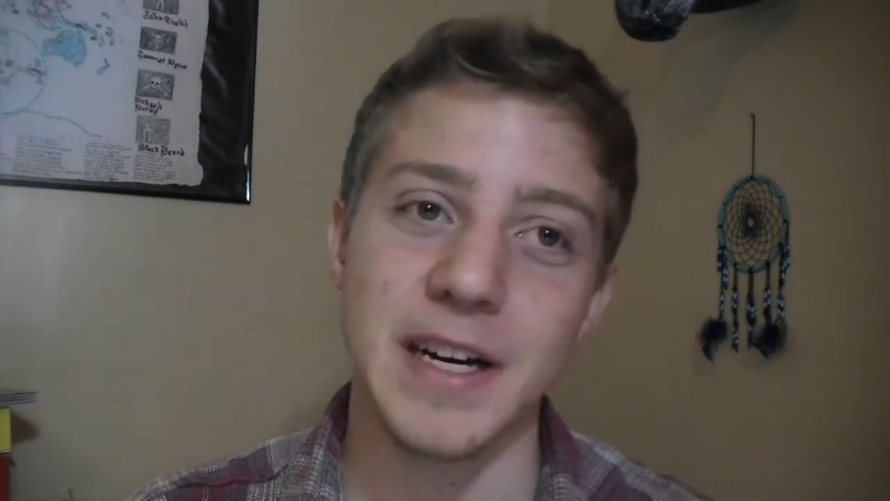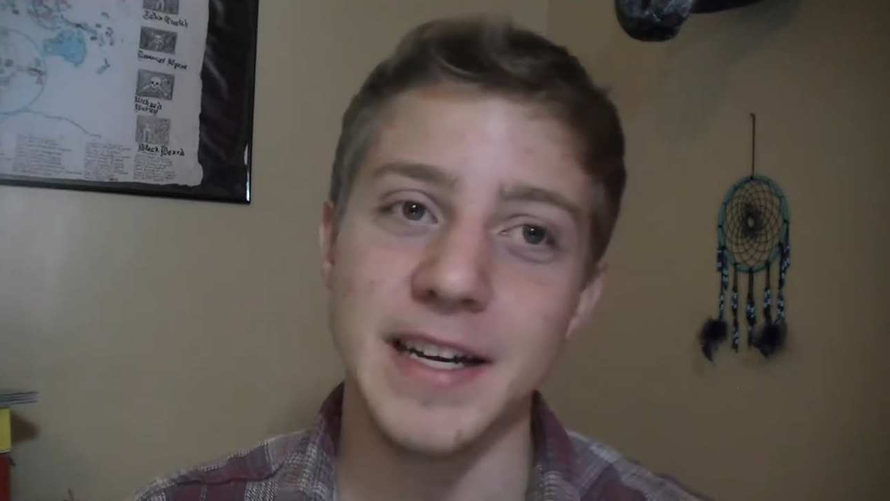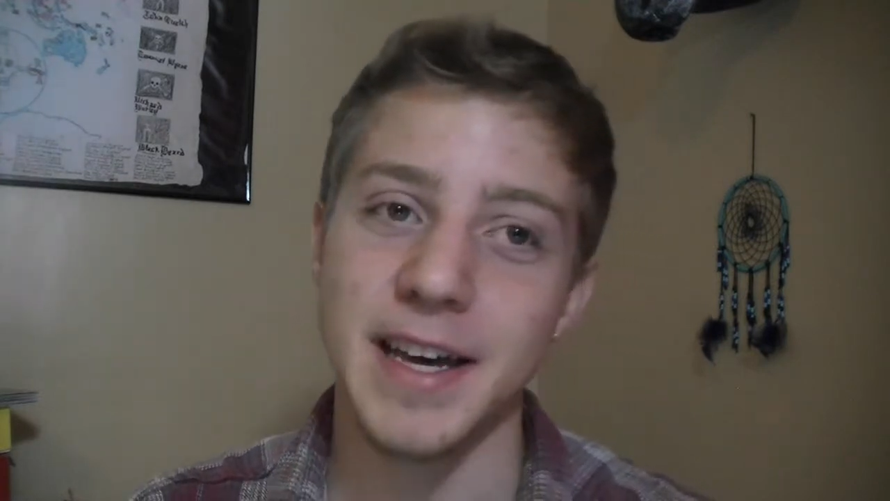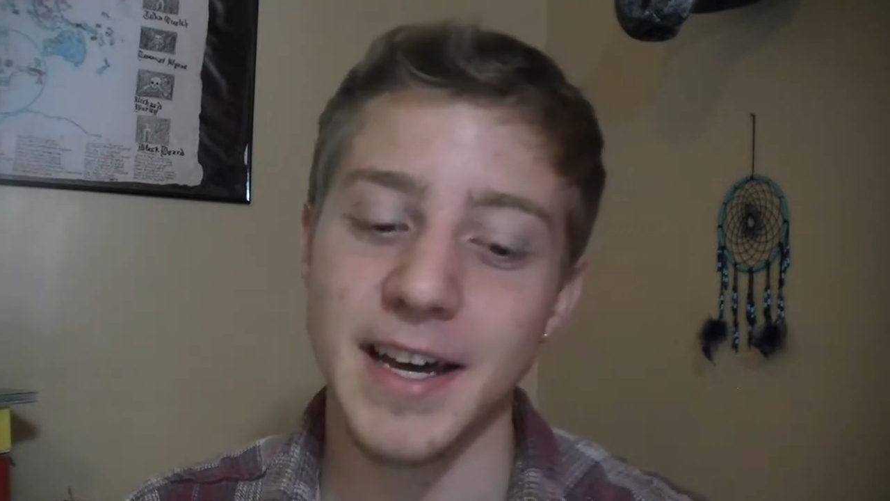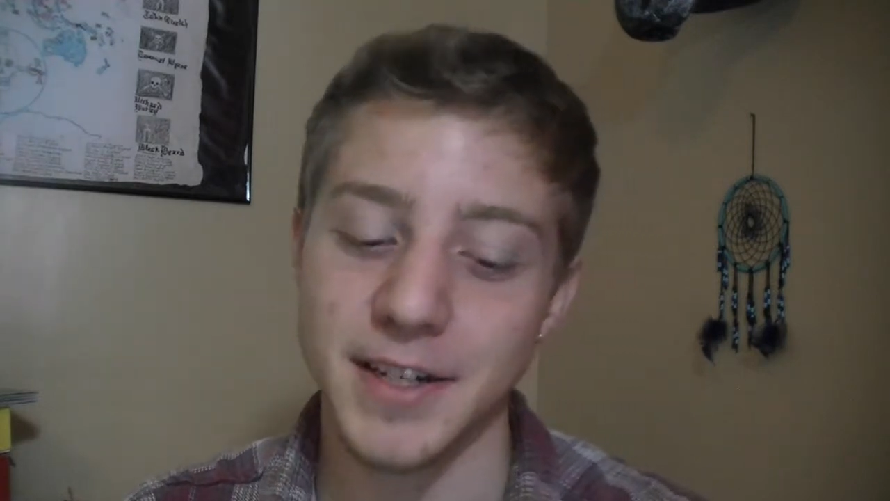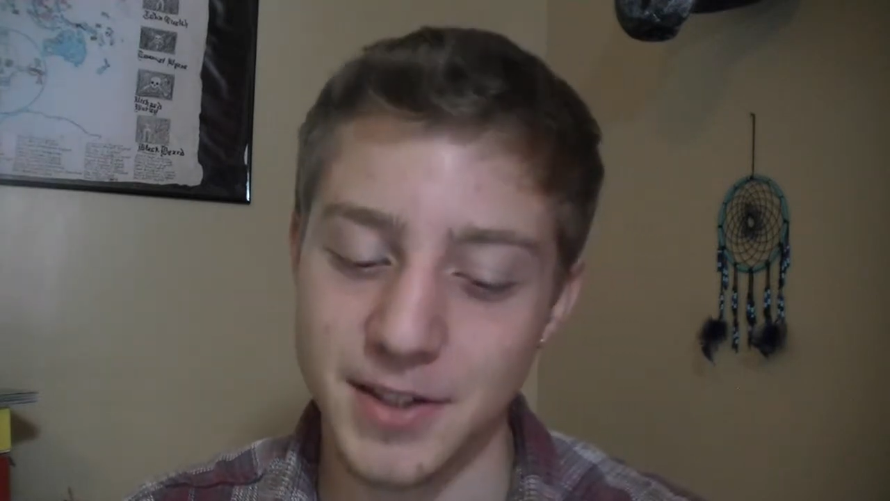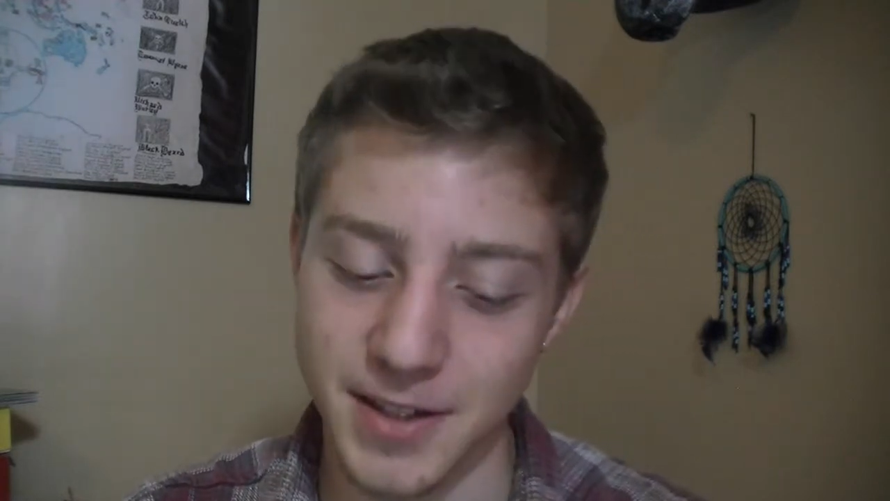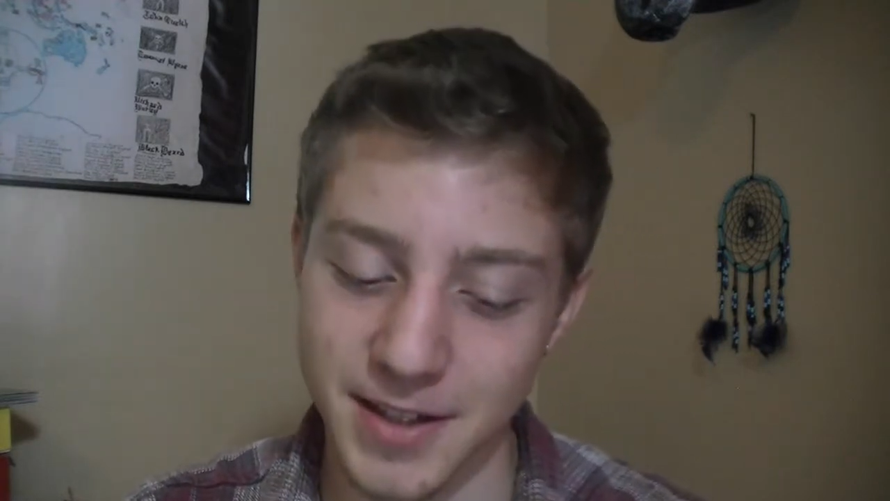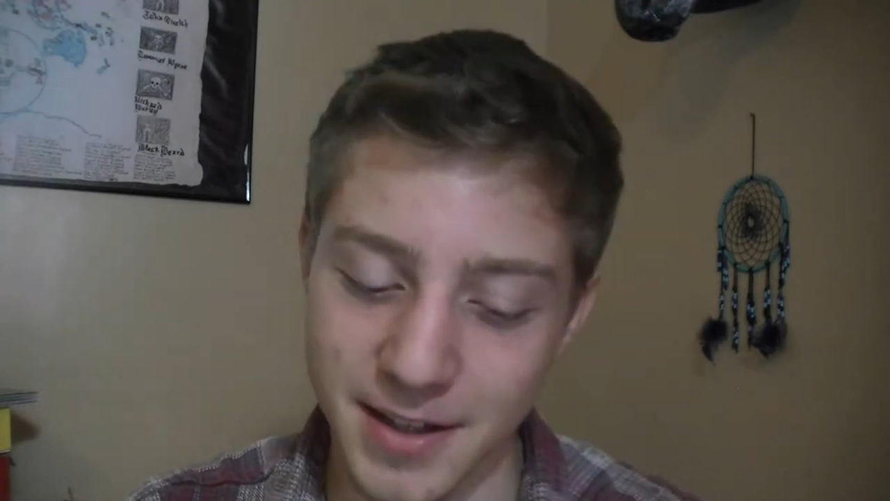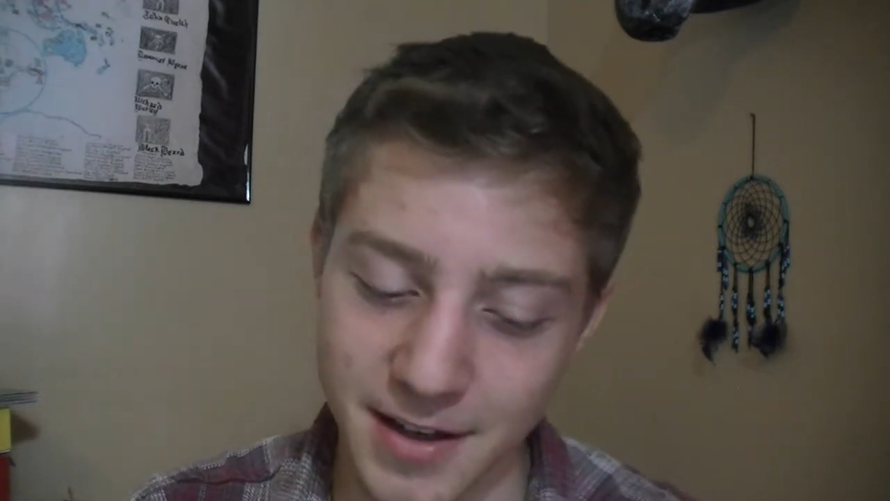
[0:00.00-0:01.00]
I
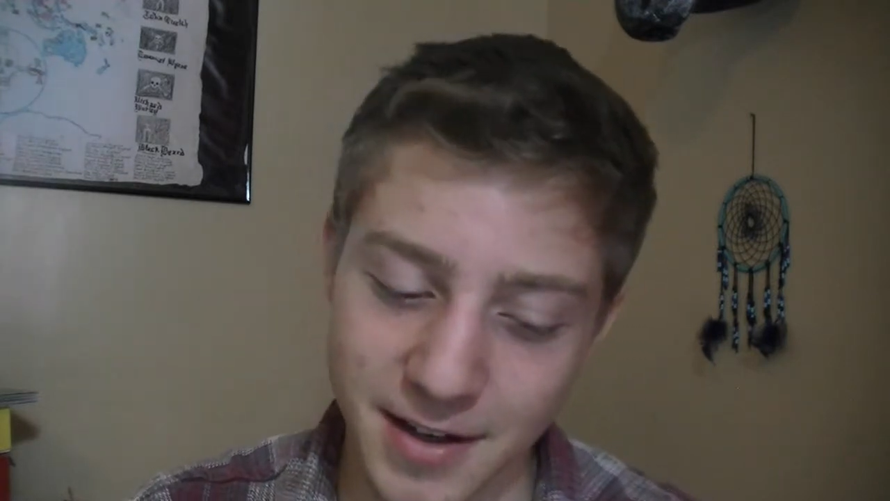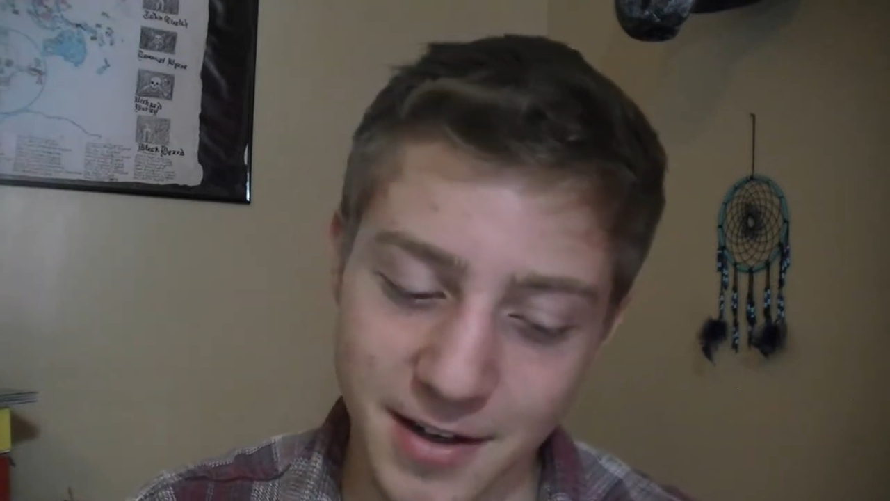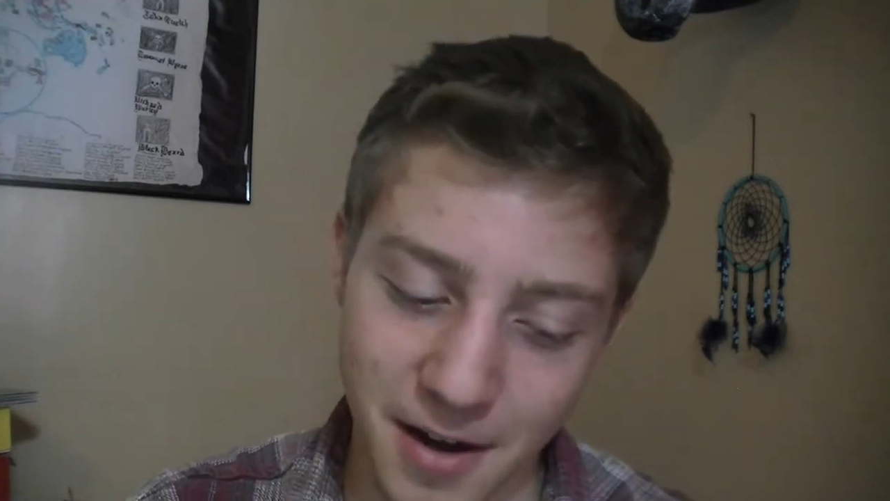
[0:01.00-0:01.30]
actually uh,